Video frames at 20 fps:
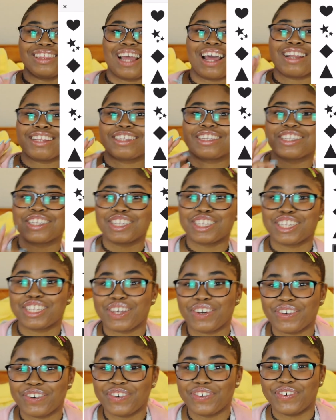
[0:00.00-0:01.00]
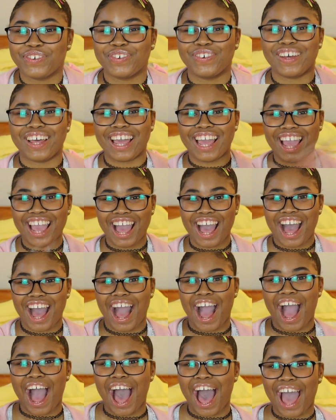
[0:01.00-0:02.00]
That's so cool.
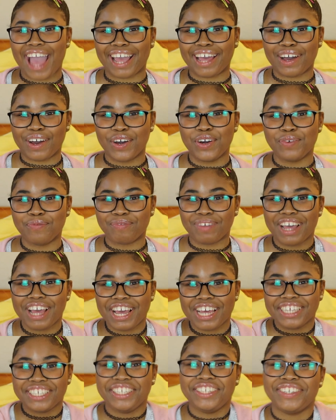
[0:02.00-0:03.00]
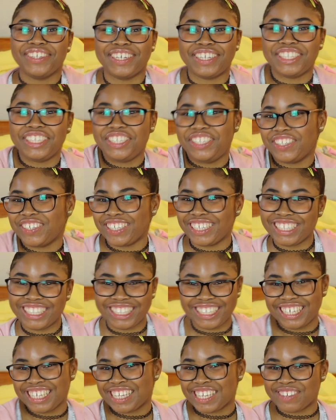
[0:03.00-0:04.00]
I hope you enjoyed
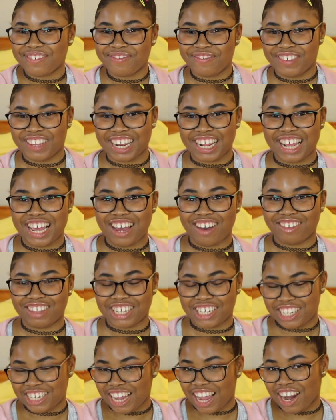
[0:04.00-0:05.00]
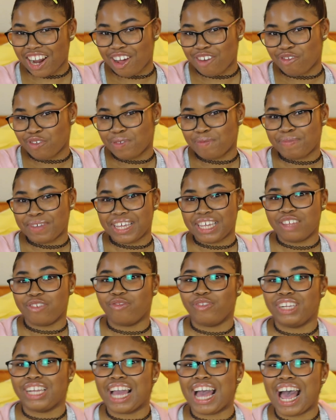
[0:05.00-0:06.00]
this video. The shout out would be
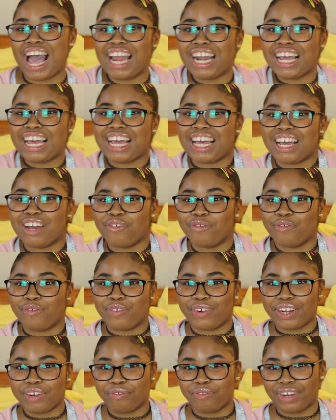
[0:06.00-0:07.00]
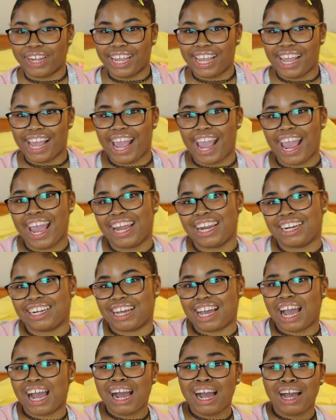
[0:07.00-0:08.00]
Rihanna.
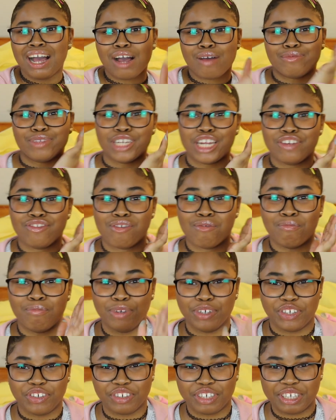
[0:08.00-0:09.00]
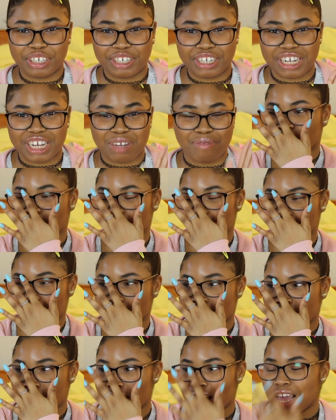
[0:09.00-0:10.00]
I'm sorry if I'm butchering your name.
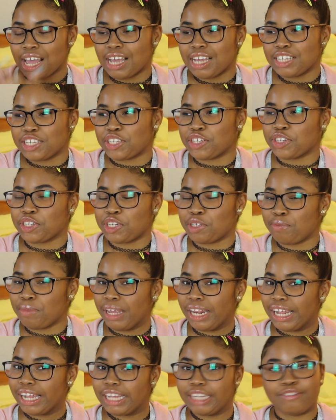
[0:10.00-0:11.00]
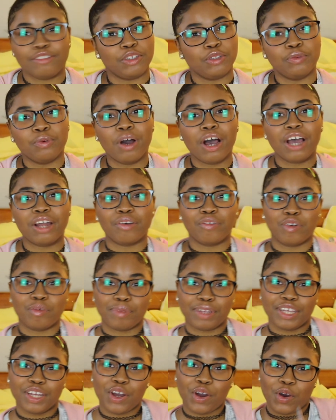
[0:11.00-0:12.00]
Social media, if you want, will
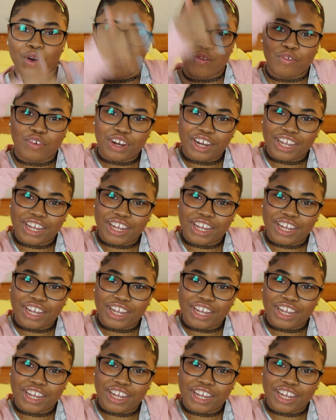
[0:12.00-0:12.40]
be over